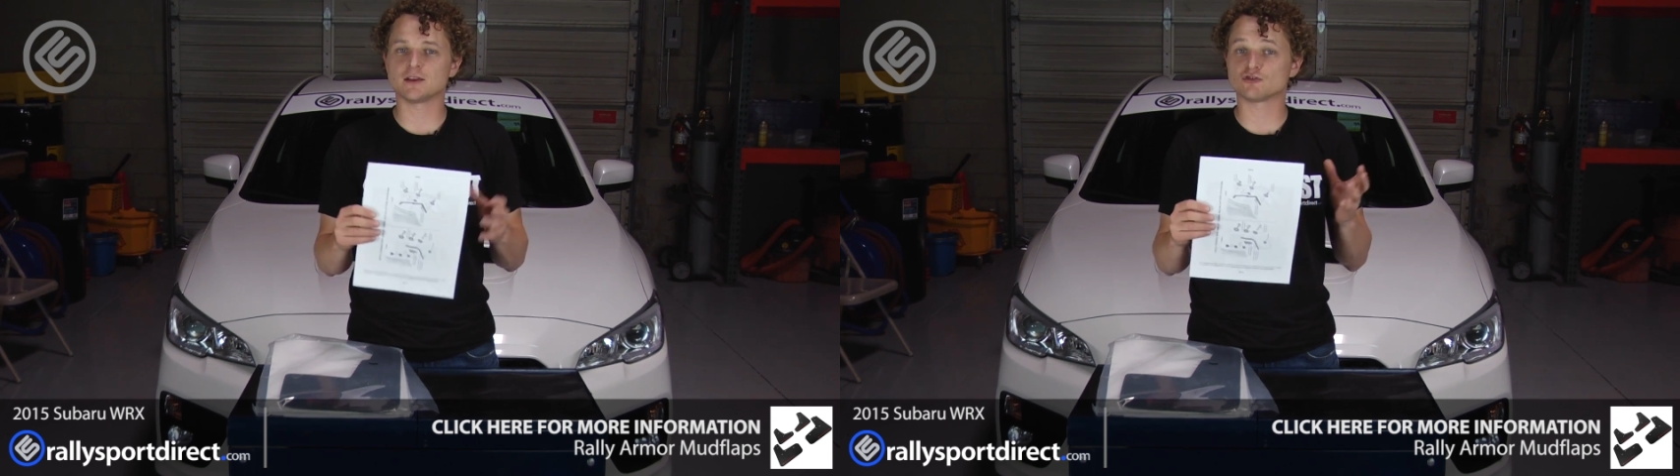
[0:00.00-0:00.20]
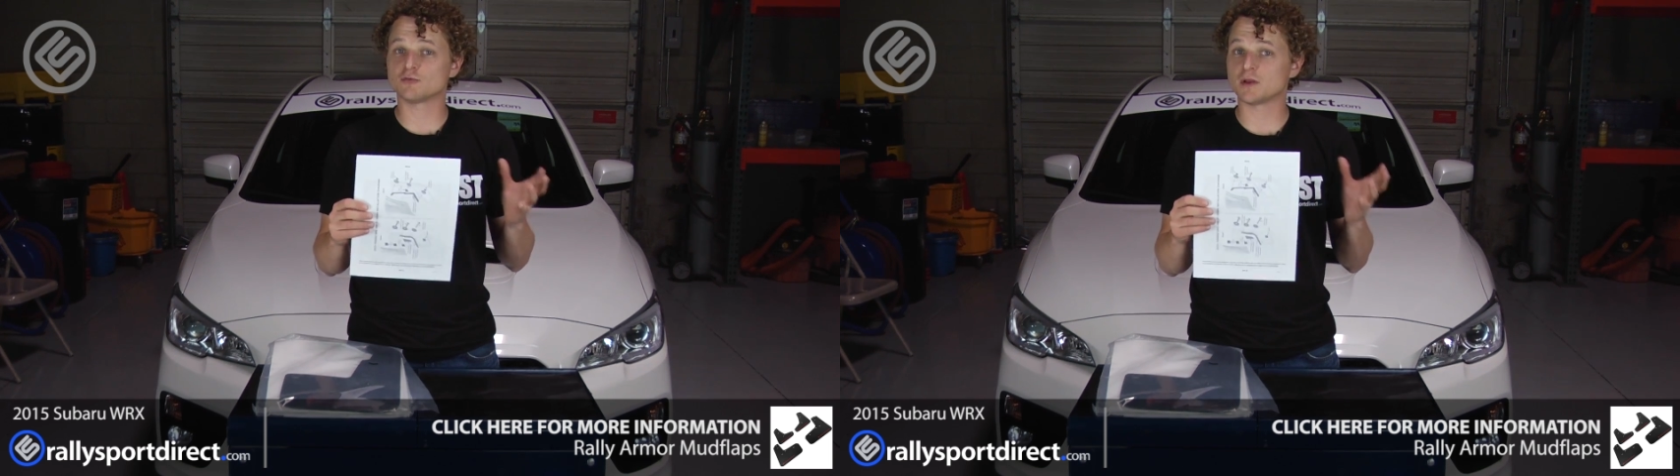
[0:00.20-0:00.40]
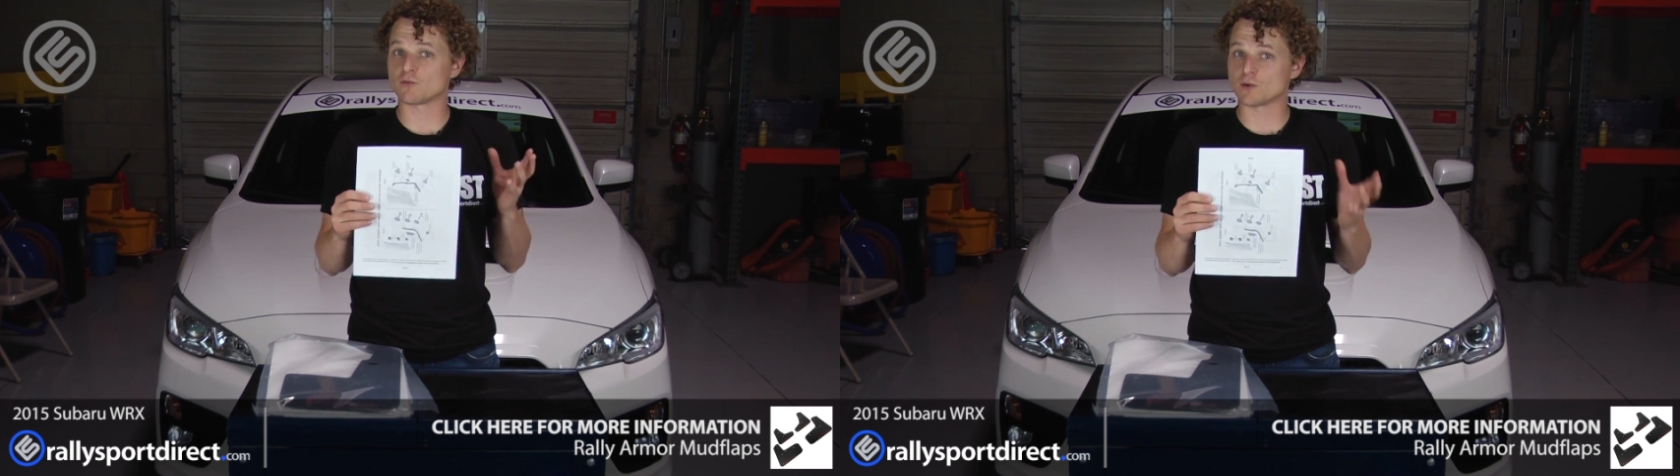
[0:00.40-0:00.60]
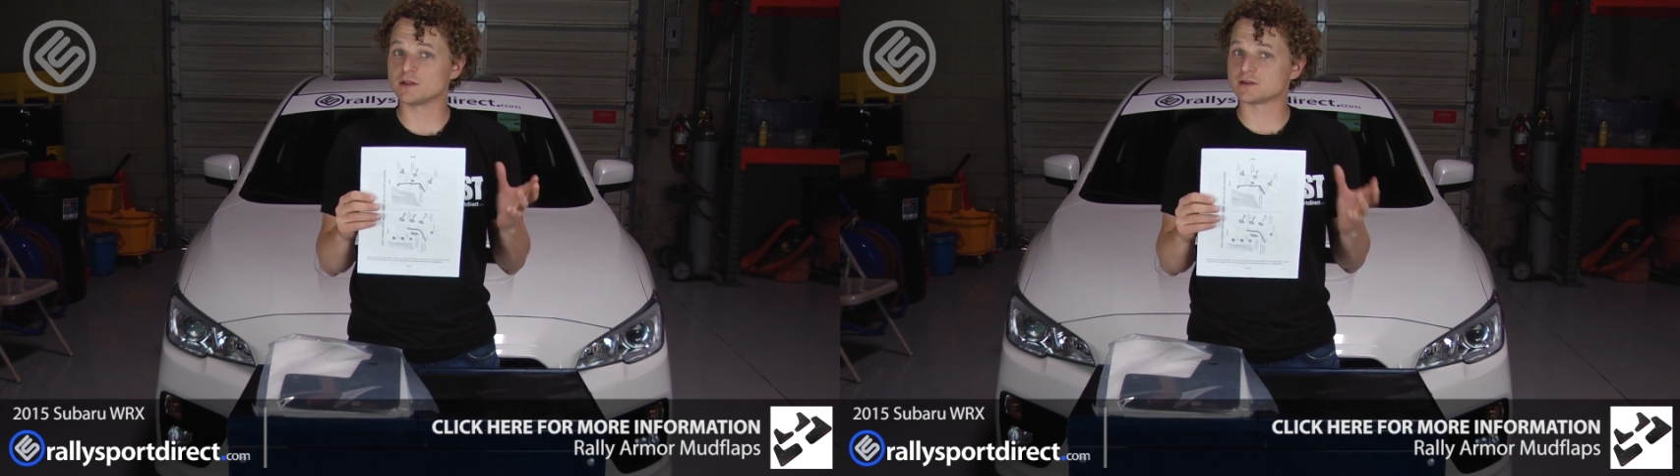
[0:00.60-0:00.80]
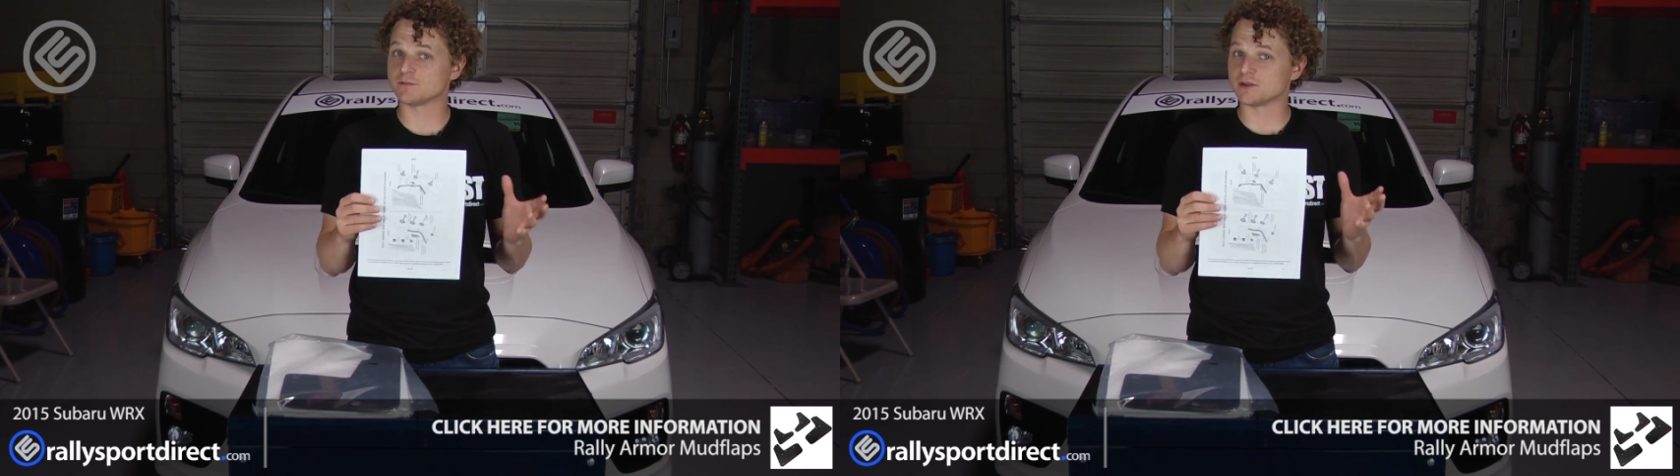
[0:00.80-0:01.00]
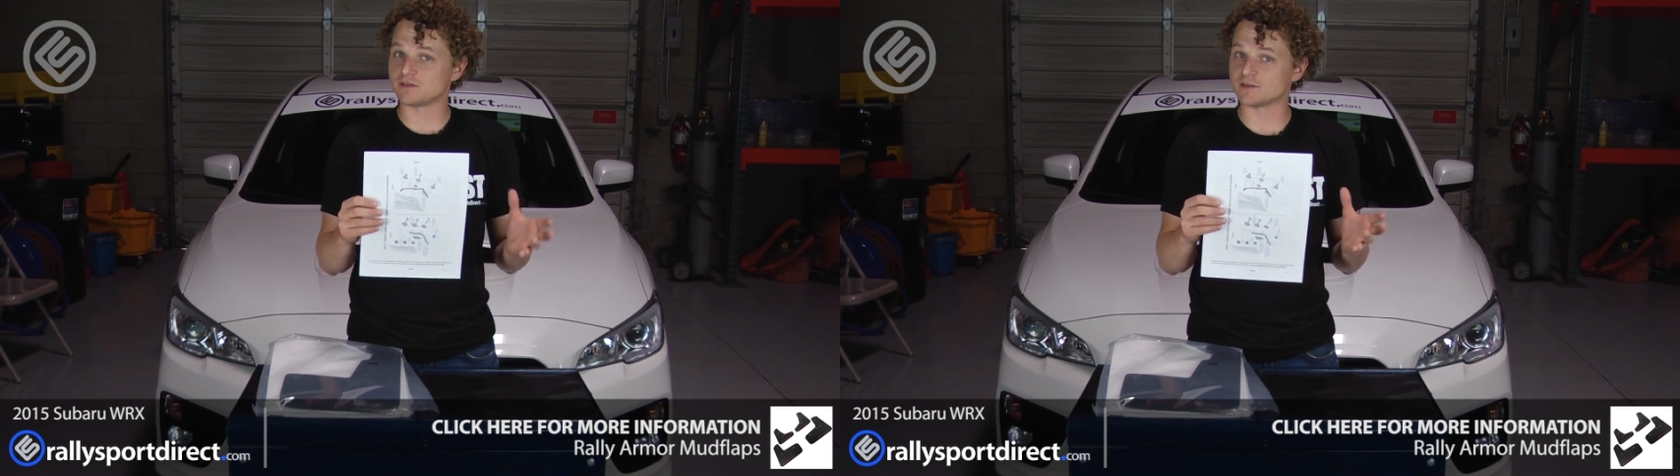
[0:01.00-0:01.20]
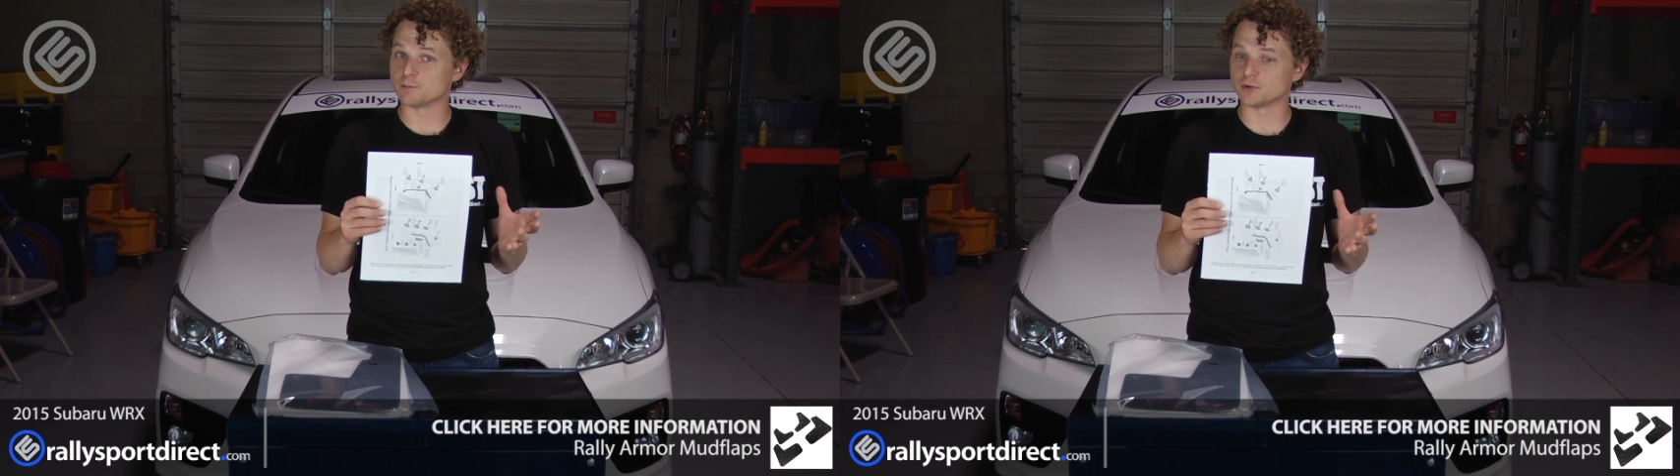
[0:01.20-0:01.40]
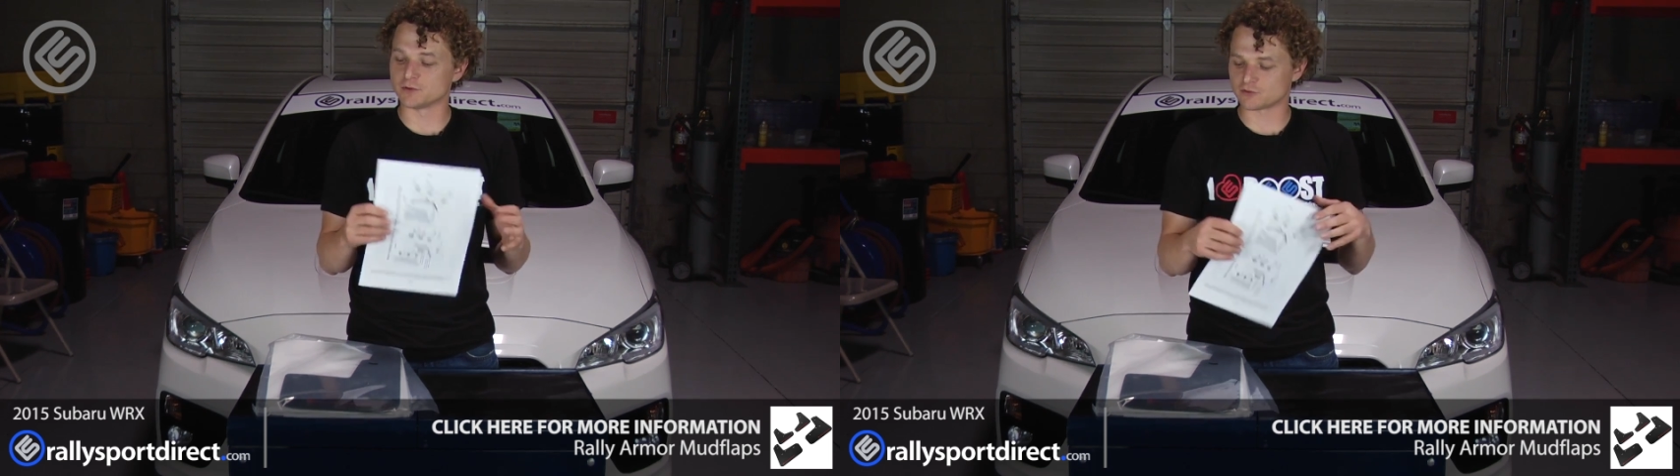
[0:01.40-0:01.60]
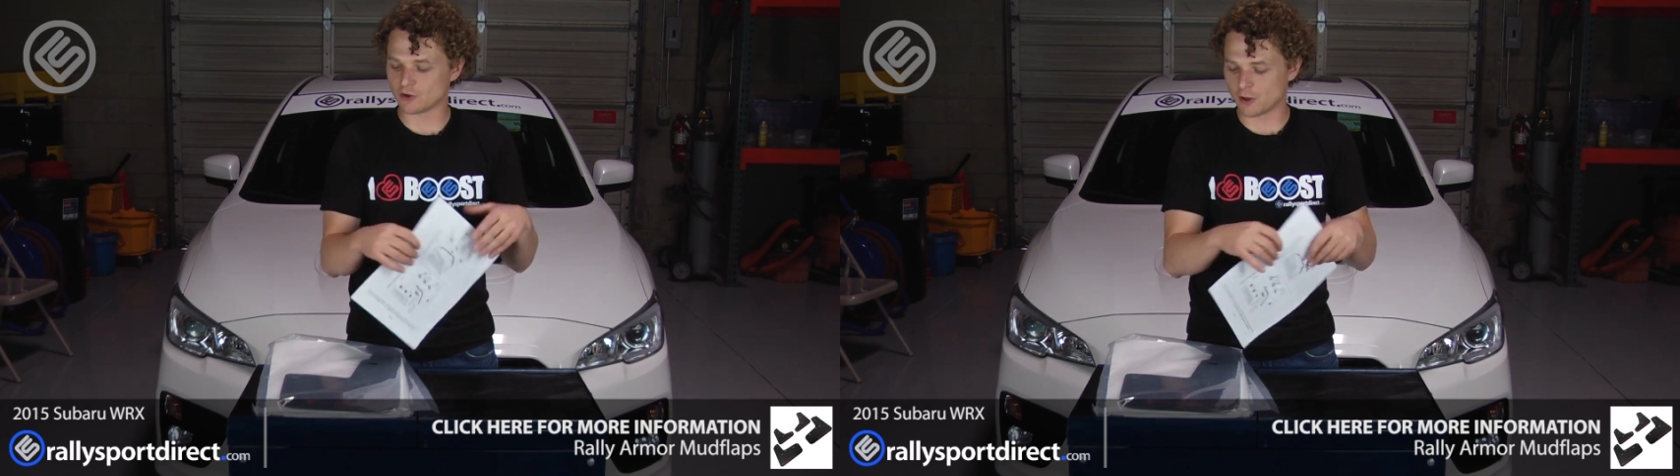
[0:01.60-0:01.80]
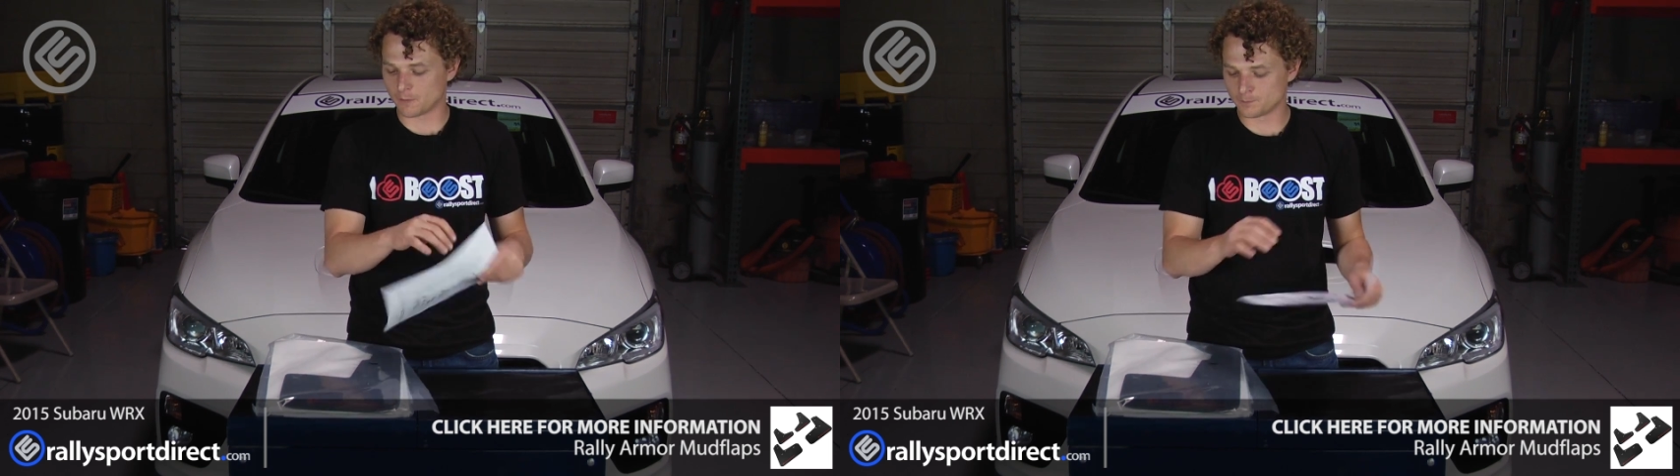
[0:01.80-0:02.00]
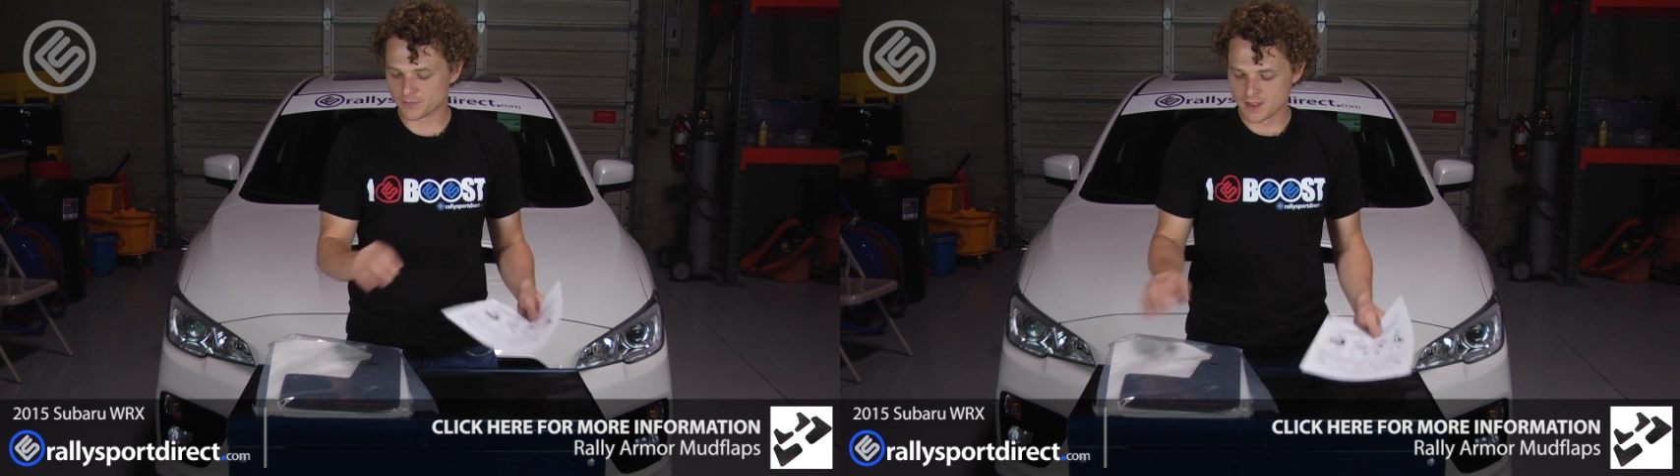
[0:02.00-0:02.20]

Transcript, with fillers: It should be a relatively simple install.